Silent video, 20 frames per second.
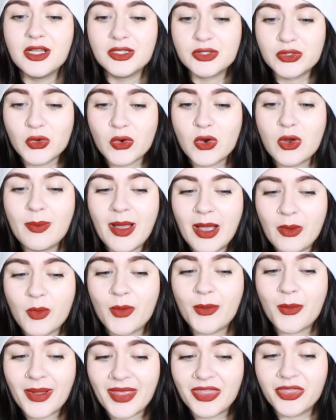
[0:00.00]
talk about
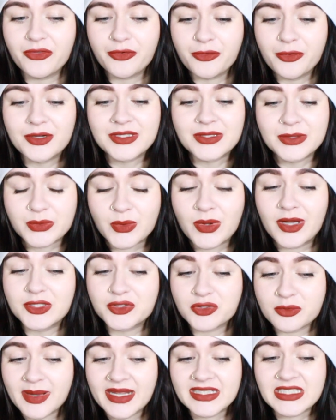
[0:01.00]
what we went through because it was quite
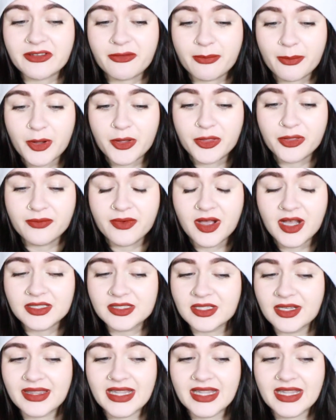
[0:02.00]
traumatic for both of us.